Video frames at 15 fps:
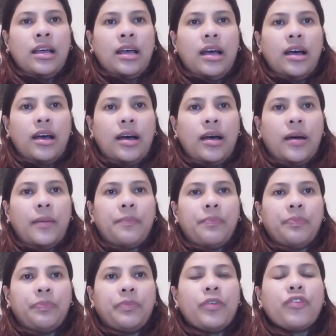
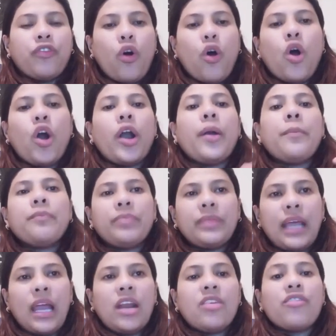form
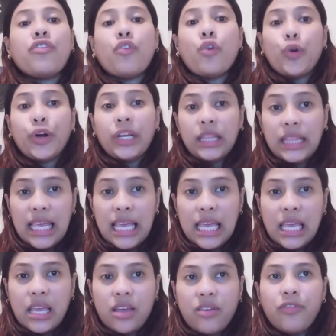
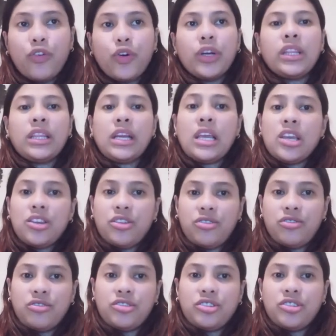1040 for 3
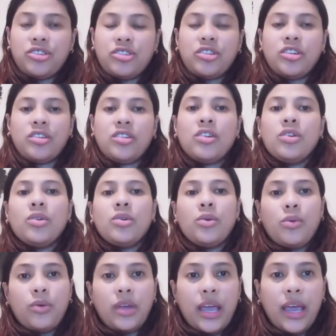years.
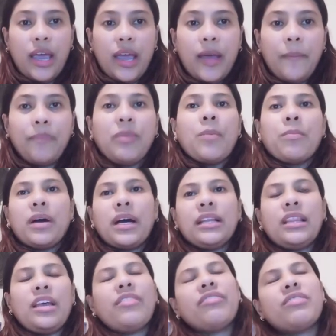Okay,
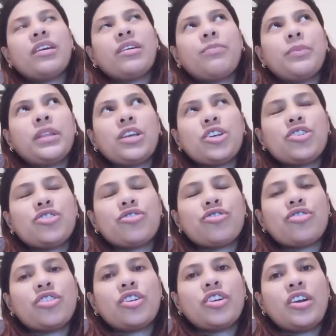but if the
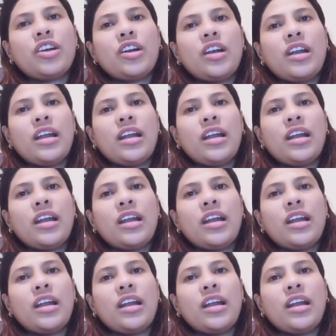petitioner